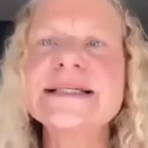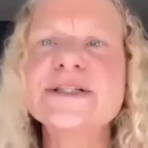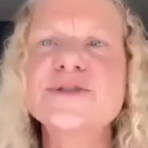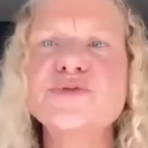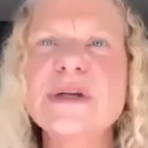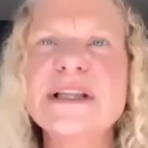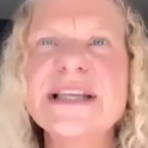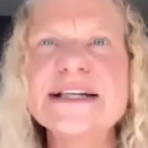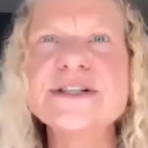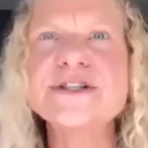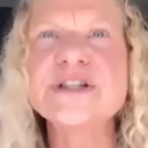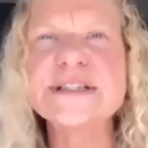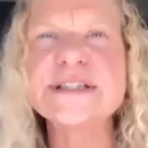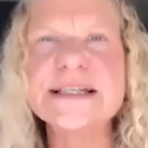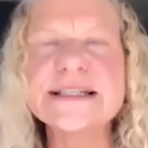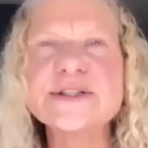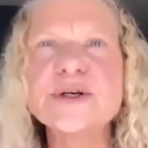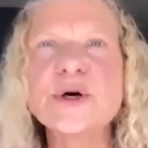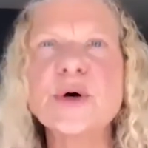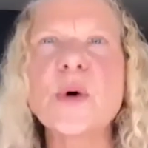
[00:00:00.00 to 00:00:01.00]
really interesting.
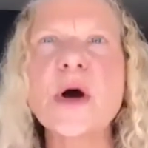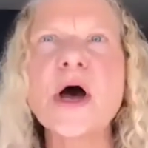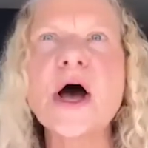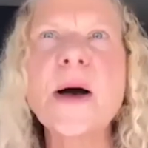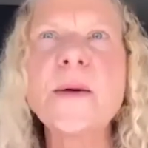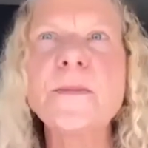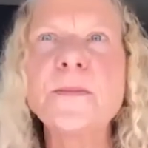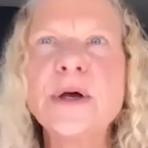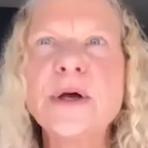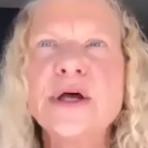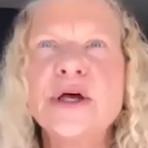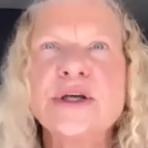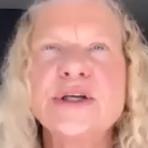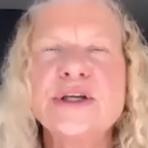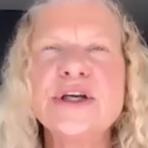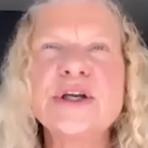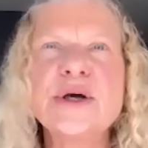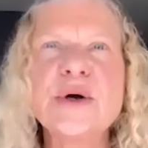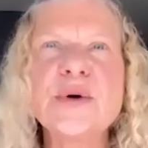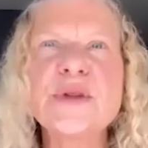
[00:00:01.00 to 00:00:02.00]
So,
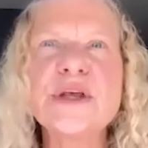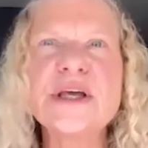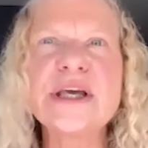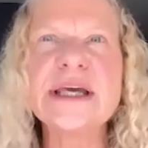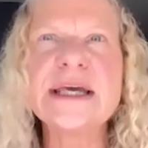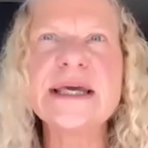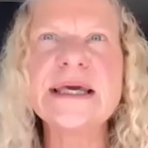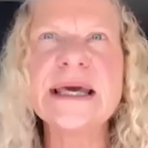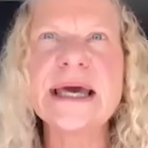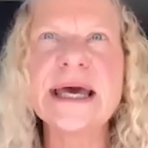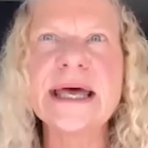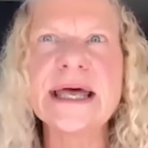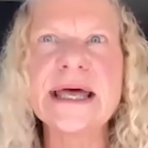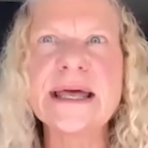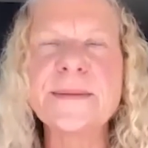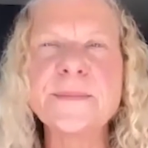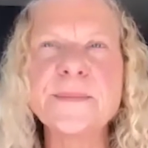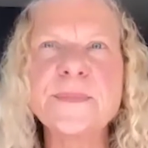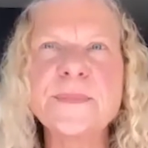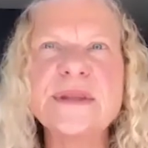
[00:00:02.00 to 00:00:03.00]
you know, the
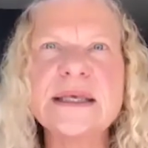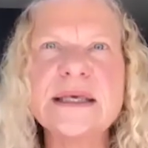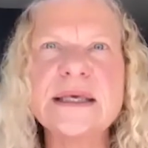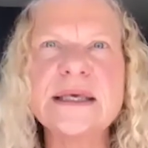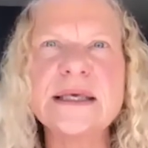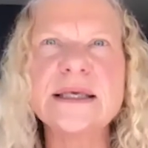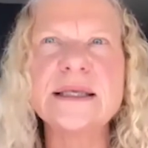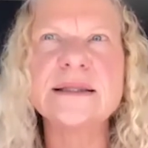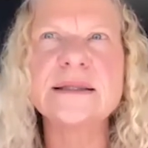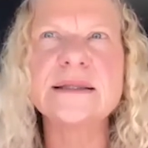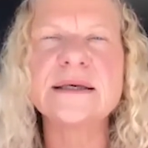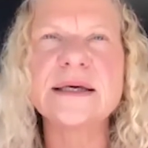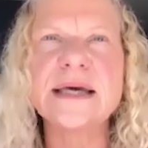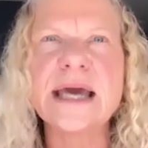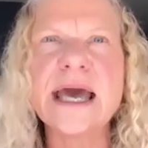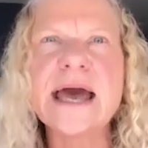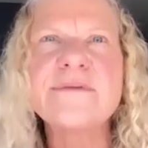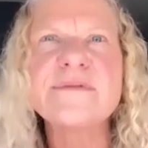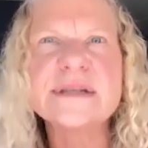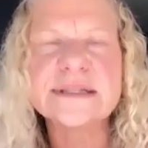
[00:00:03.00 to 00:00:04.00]

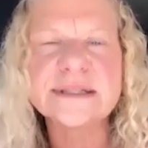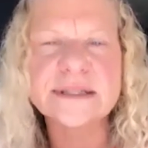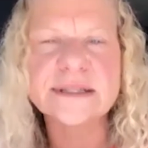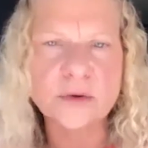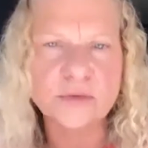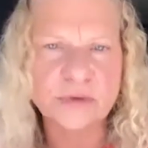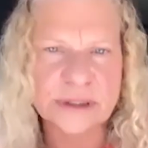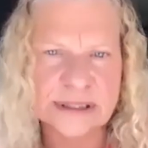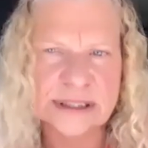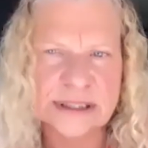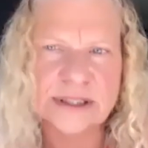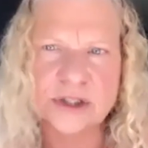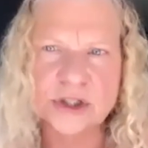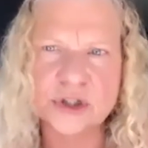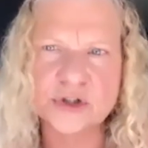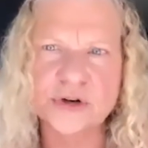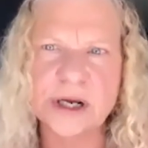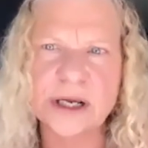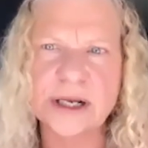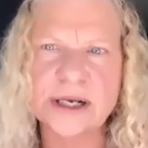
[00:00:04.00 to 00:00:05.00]
heavy slow resistance
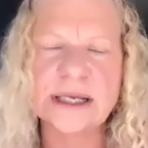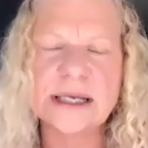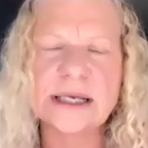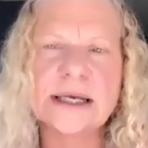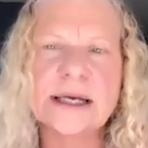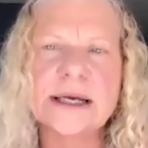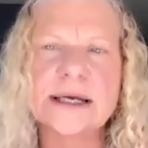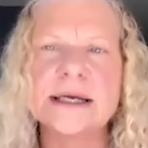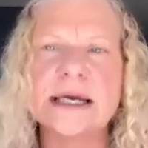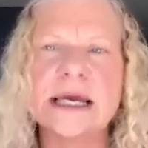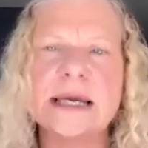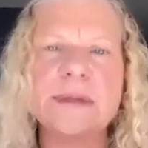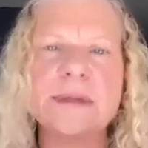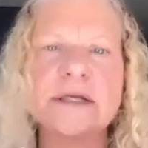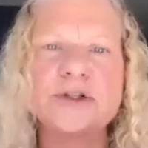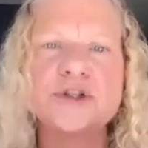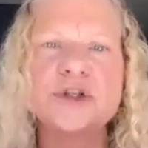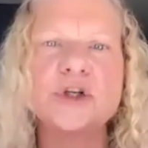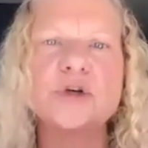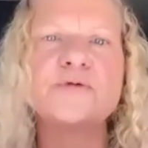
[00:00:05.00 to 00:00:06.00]
training came
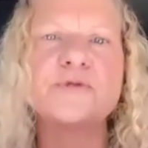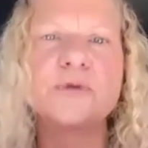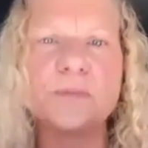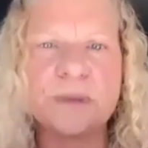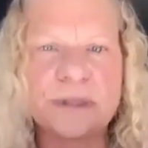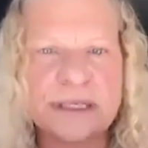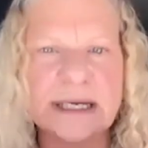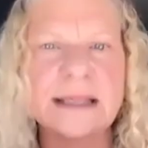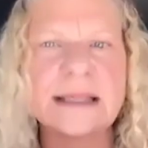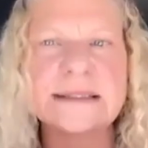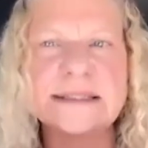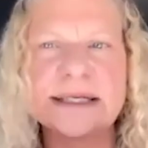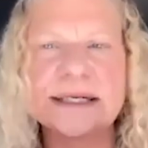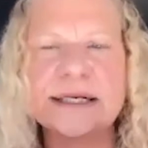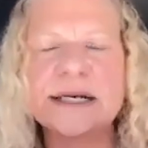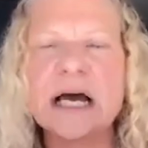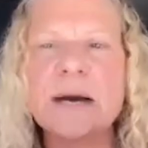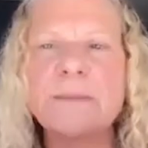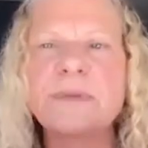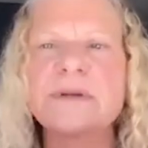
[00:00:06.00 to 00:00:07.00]
in too from patella
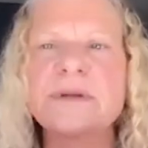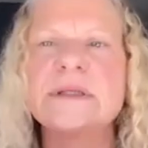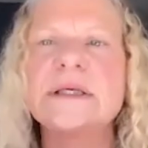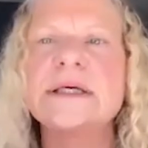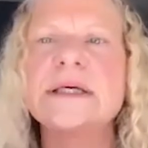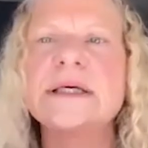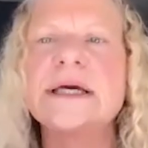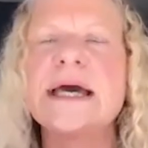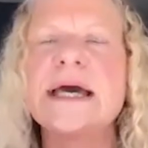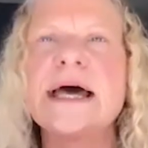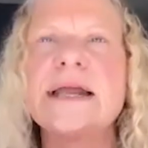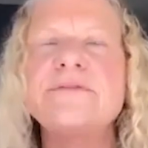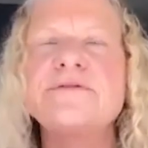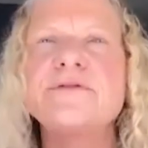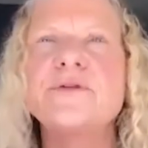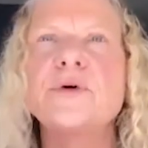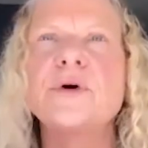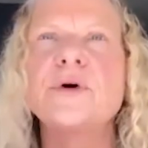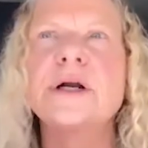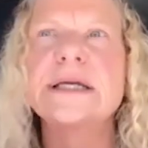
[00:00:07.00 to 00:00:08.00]
tendinopathy and
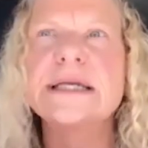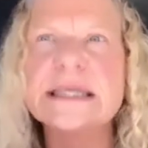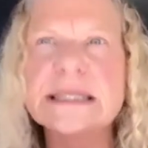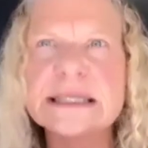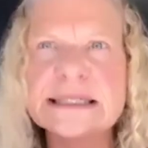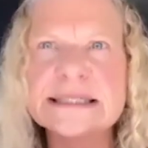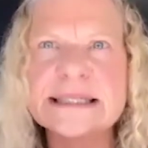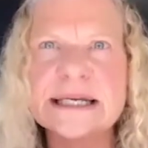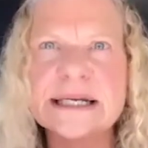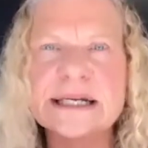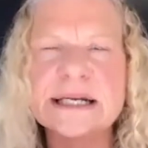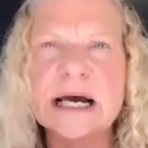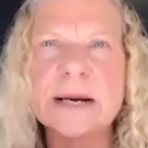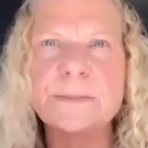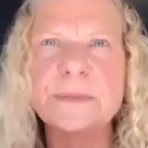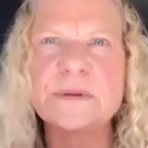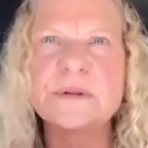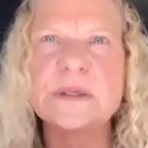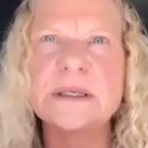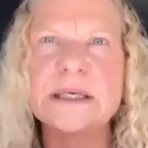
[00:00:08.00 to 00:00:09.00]
for Achilles
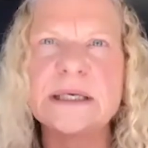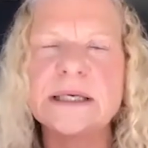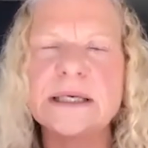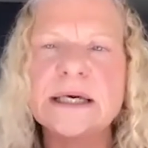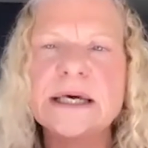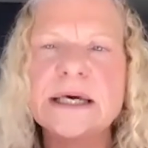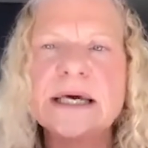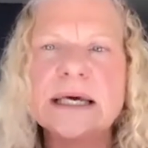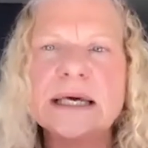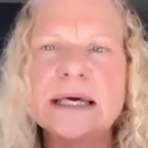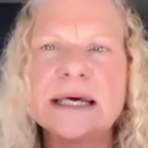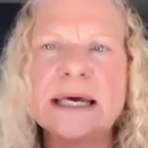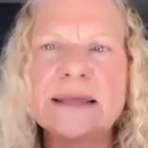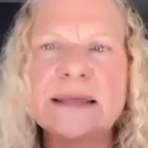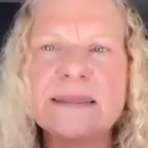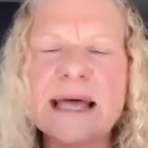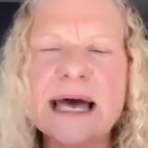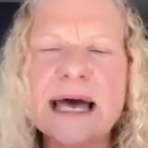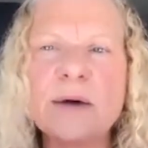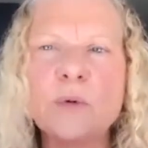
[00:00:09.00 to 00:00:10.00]
tendinopathy,
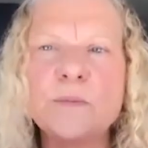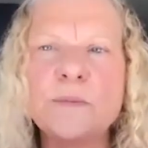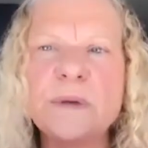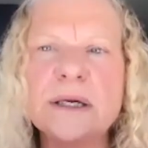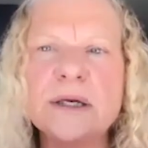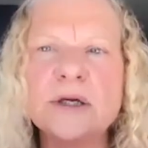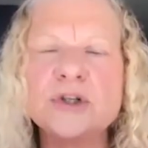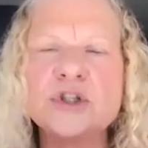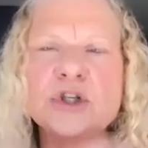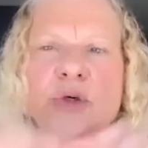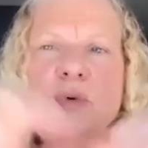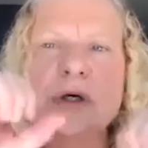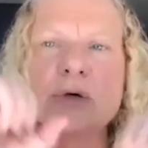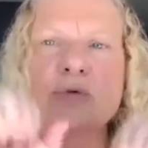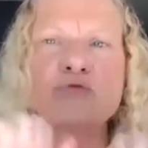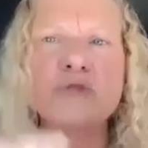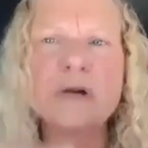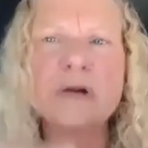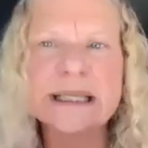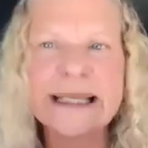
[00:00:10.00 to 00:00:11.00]
and that will be
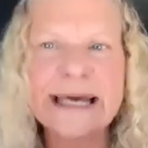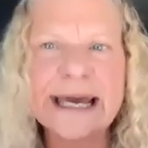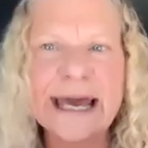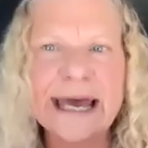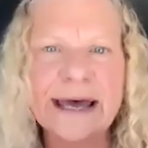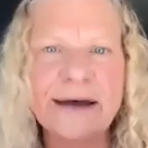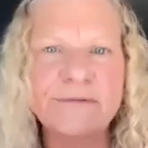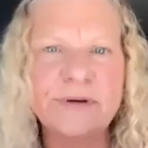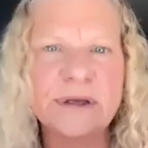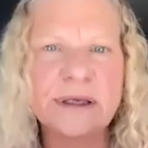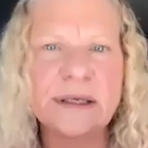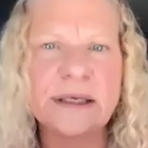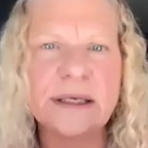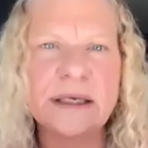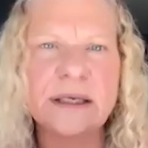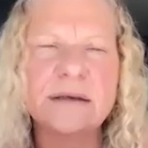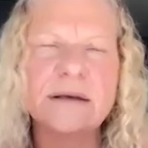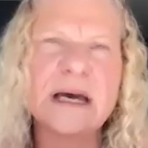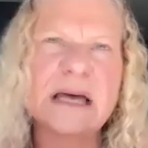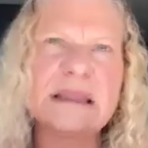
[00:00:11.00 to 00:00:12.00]
doing really
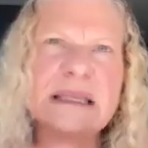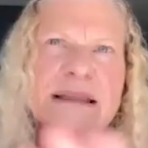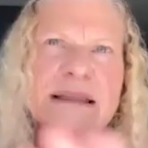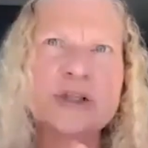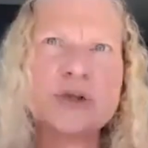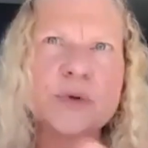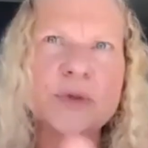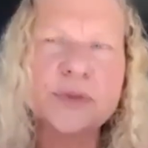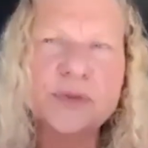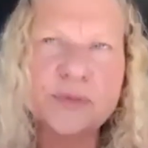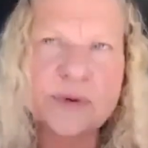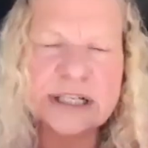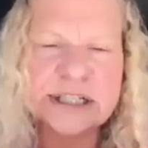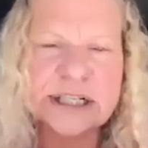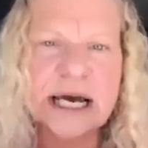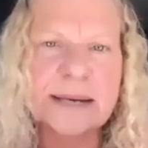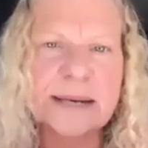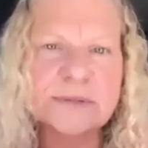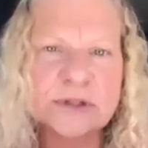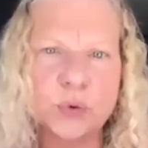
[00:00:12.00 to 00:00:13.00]
heavy. I think they do 3
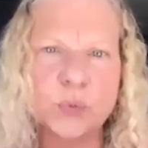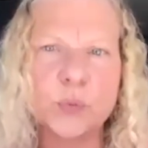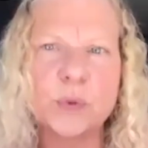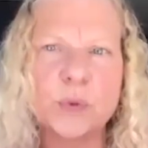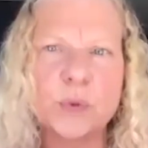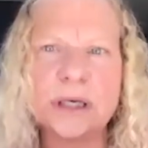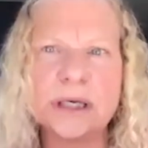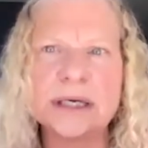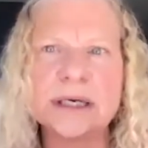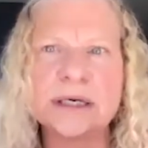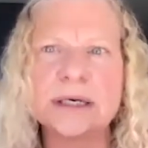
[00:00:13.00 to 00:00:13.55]
times a week,